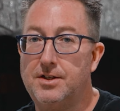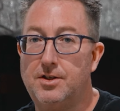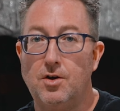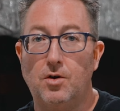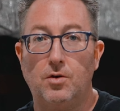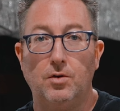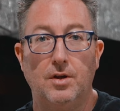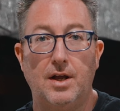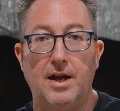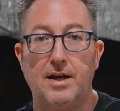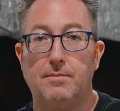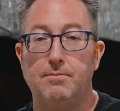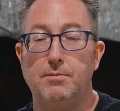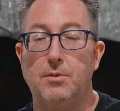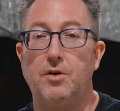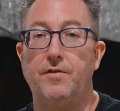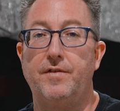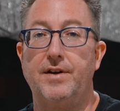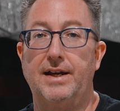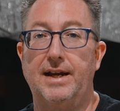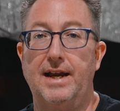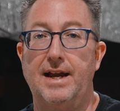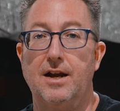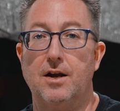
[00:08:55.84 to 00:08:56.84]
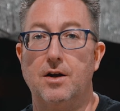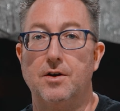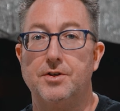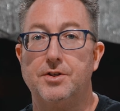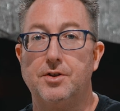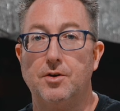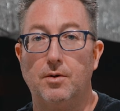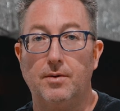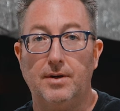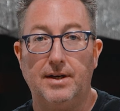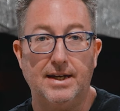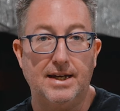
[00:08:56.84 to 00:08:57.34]
don't like moving air,
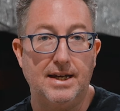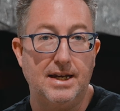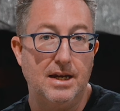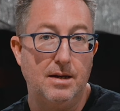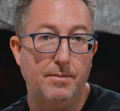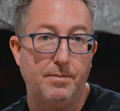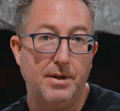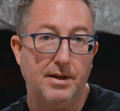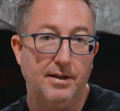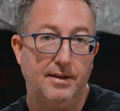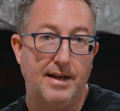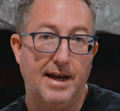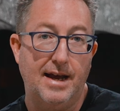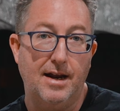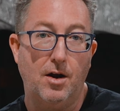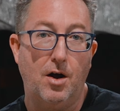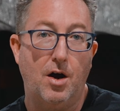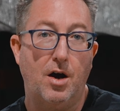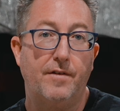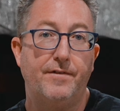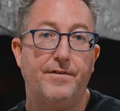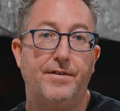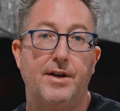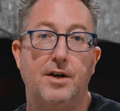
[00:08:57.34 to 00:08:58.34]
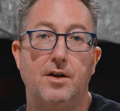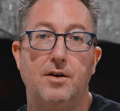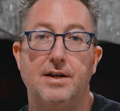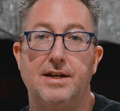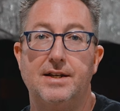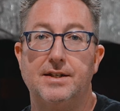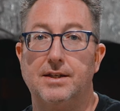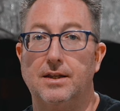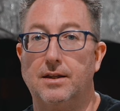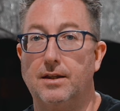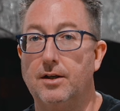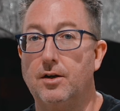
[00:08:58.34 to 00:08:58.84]
so keeping that off there
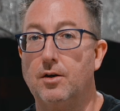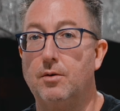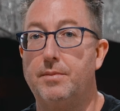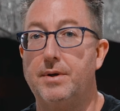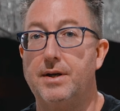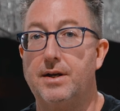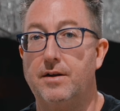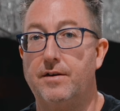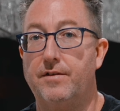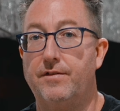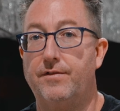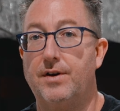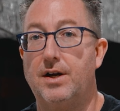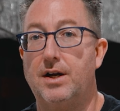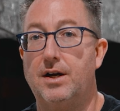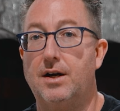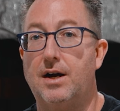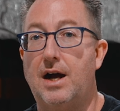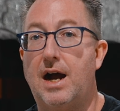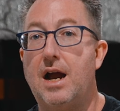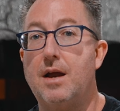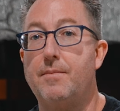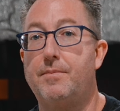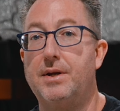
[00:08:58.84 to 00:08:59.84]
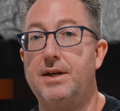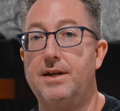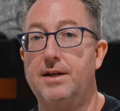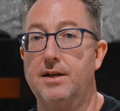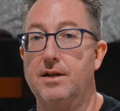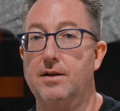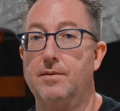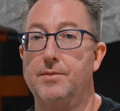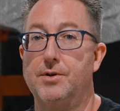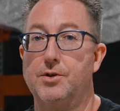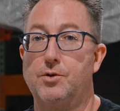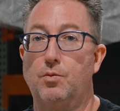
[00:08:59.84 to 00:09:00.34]
is a little bit of
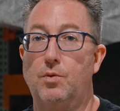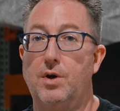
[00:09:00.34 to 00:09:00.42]
IPM as